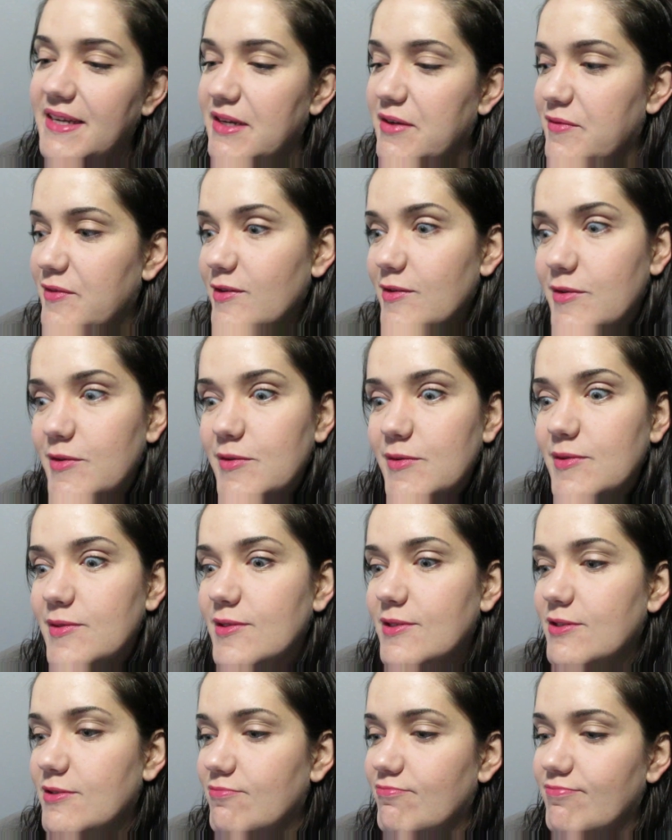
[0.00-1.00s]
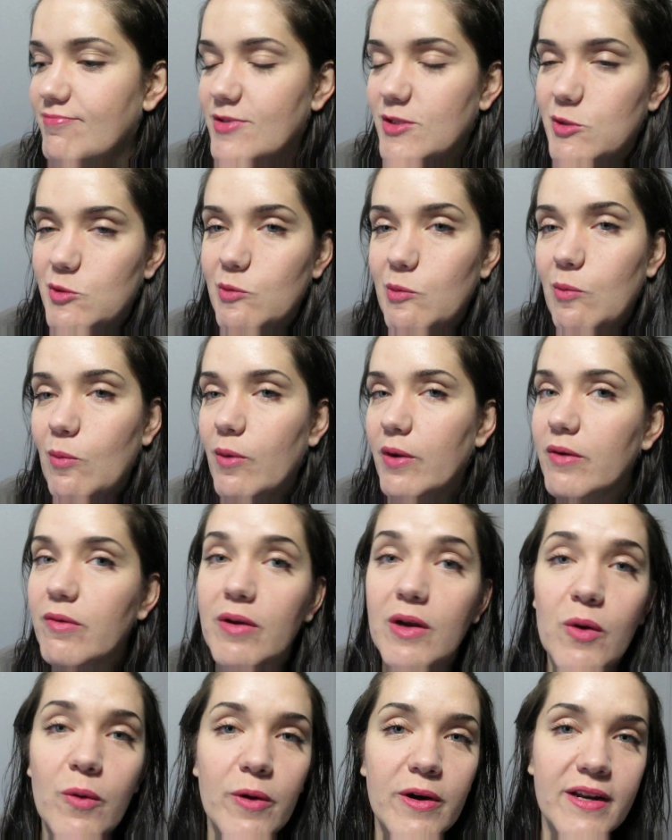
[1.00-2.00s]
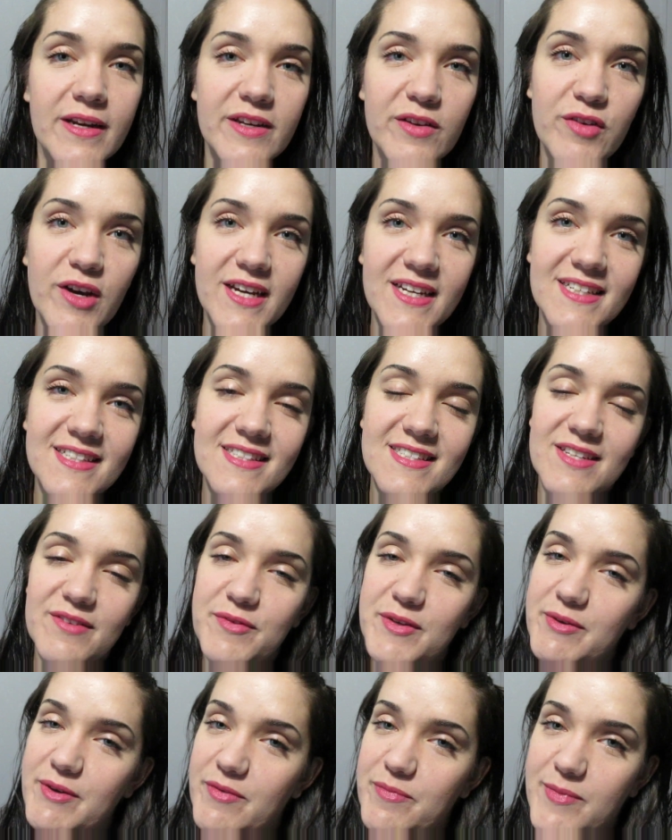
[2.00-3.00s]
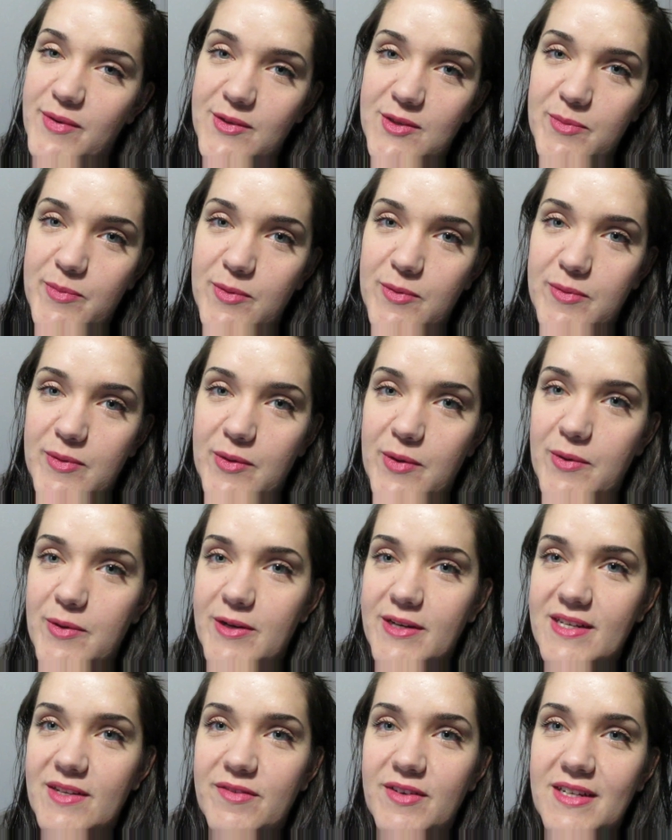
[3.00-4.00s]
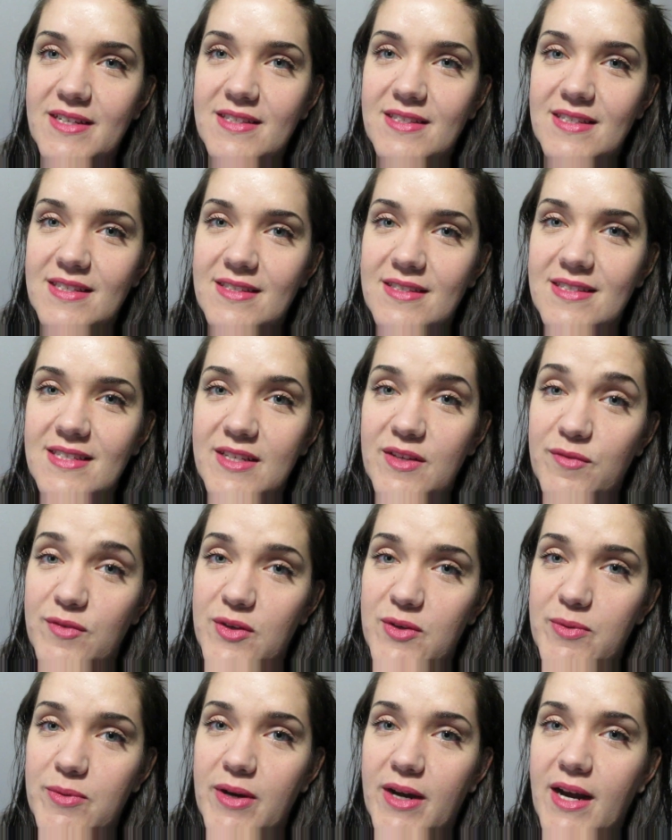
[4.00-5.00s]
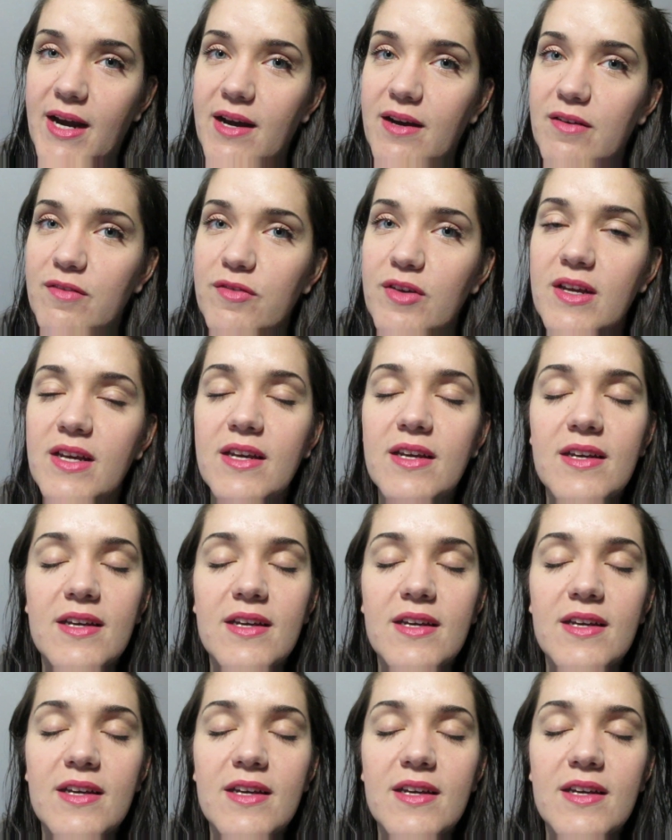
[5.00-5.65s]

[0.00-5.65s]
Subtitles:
if you use just one recording device, if you have multiple recording devices, if you have